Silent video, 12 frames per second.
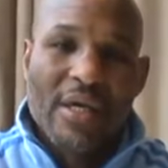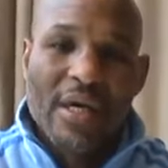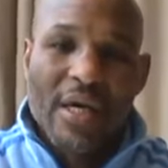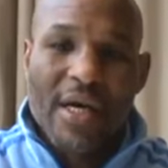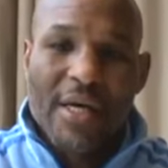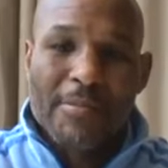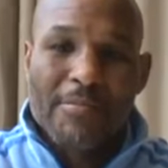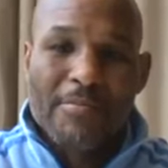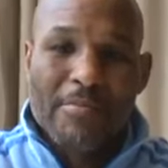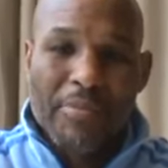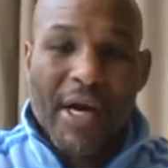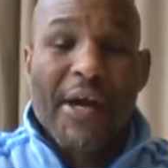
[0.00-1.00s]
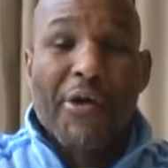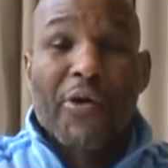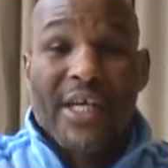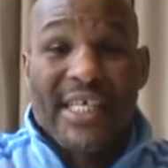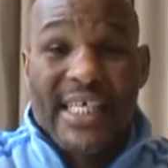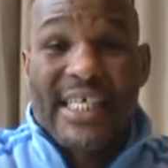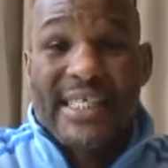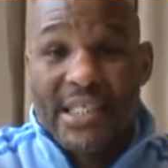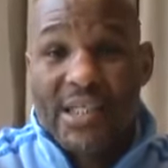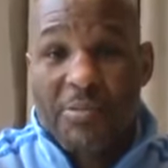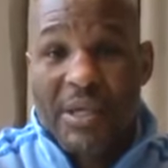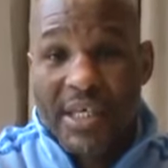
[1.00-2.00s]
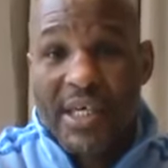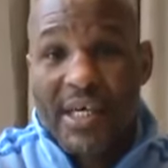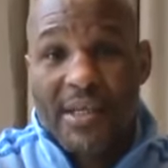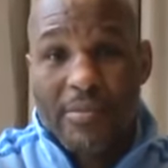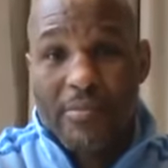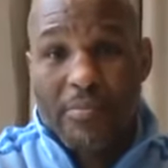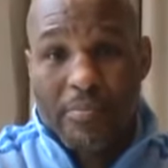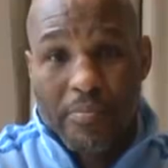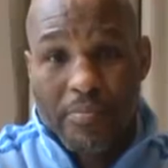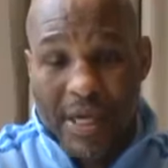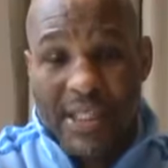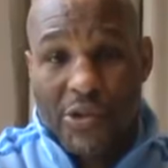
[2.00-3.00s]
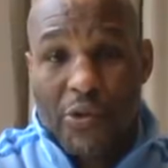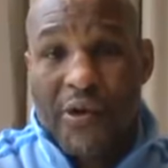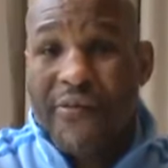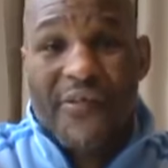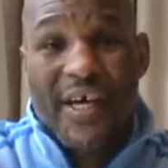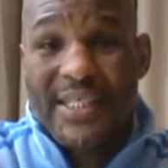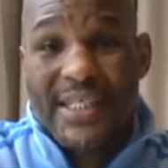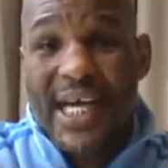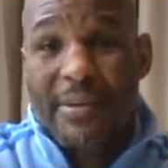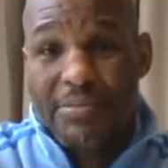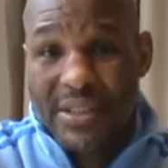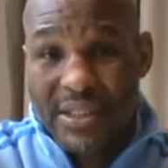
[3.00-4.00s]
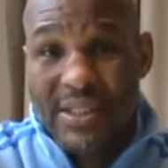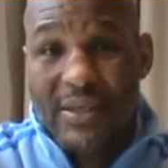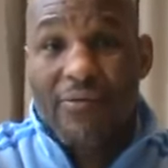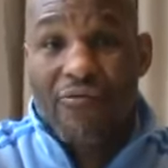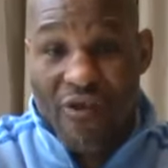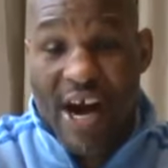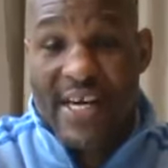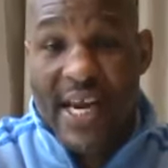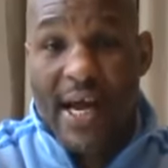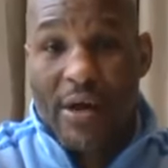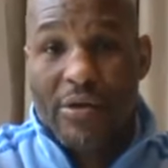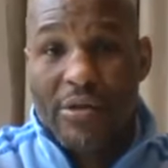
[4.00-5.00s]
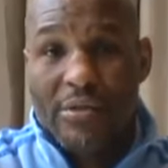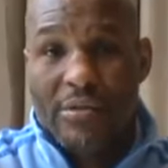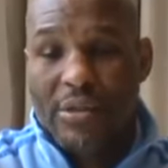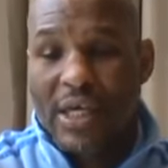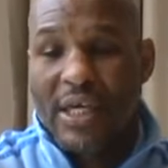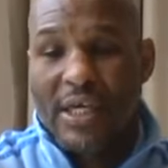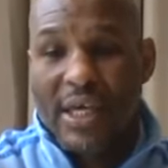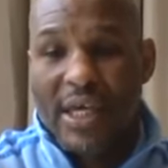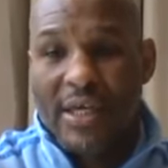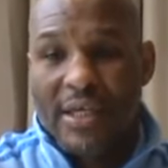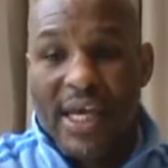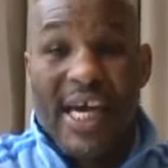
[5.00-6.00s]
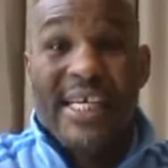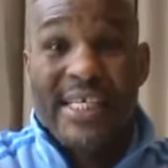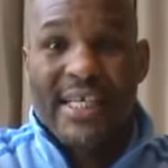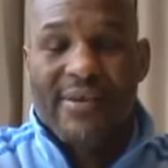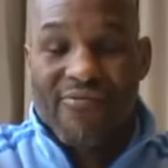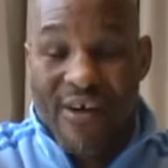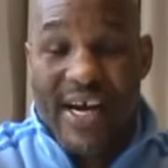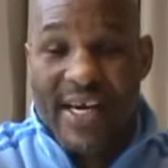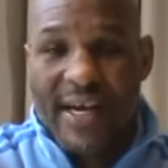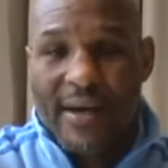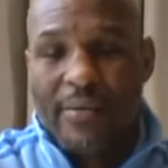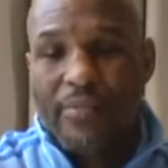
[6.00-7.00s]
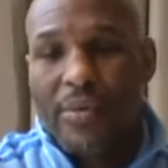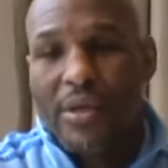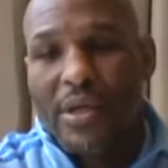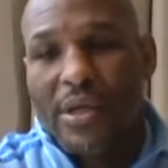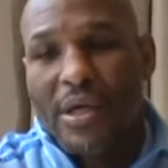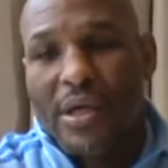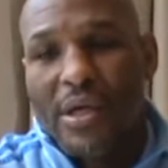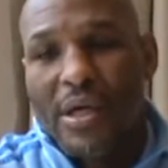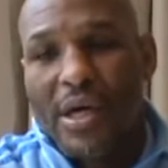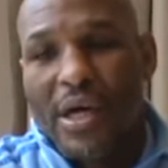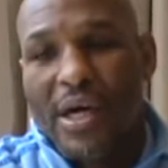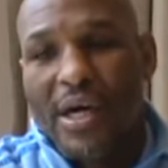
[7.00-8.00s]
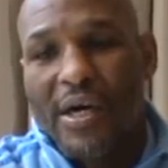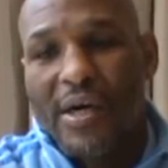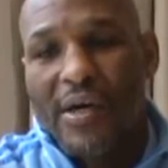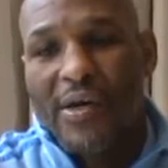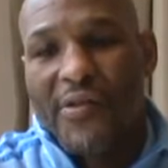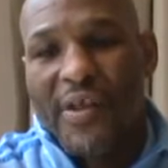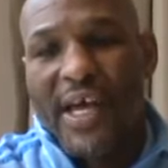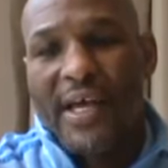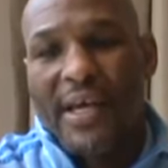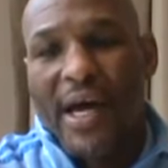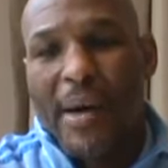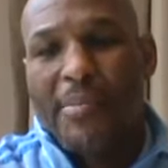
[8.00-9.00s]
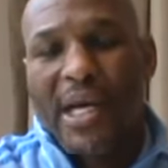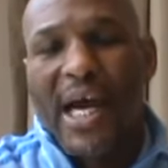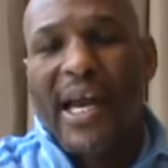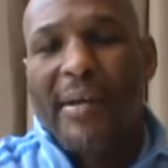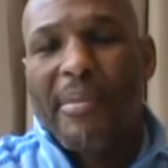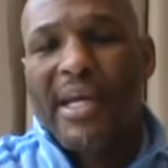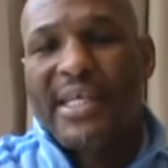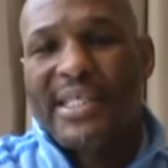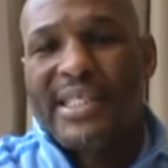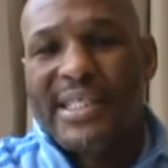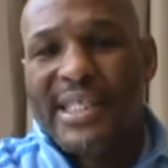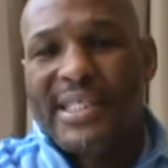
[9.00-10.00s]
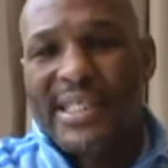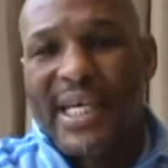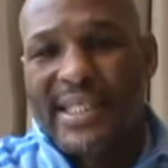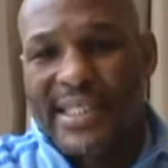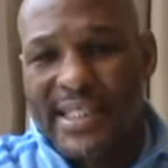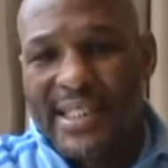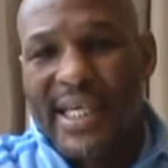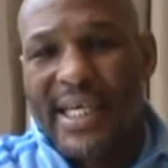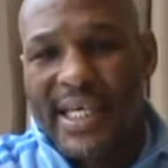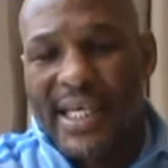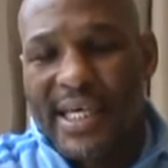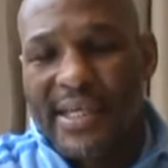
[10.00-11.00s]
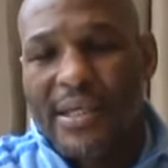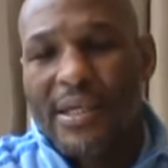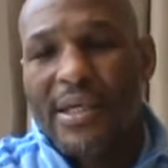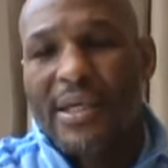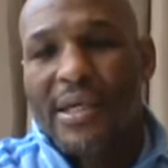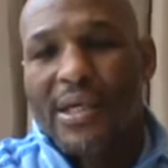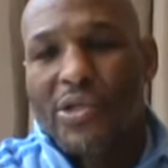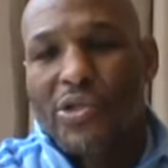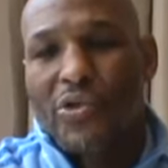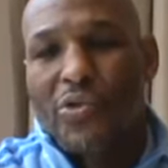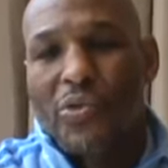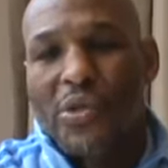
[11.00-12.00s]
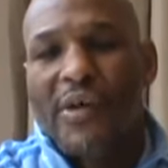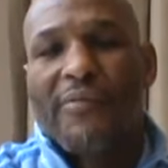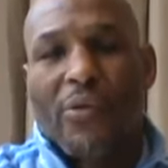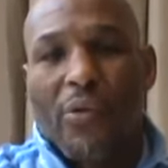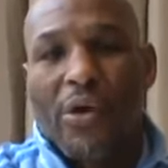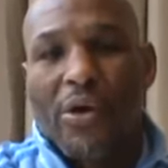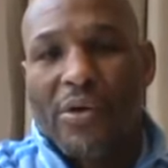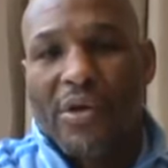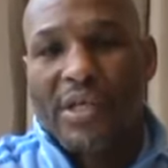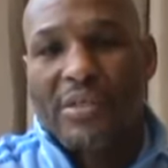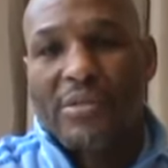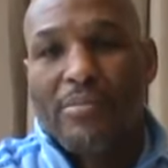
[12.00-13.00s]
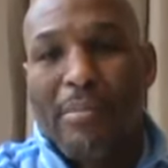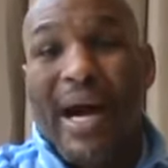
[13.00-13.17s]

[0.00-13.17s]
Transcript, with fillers: um, but I know the deeds has been done based on if I stop right now and, and end it right now, uh, that I'm glad I made a decision, as I said again, to give the world and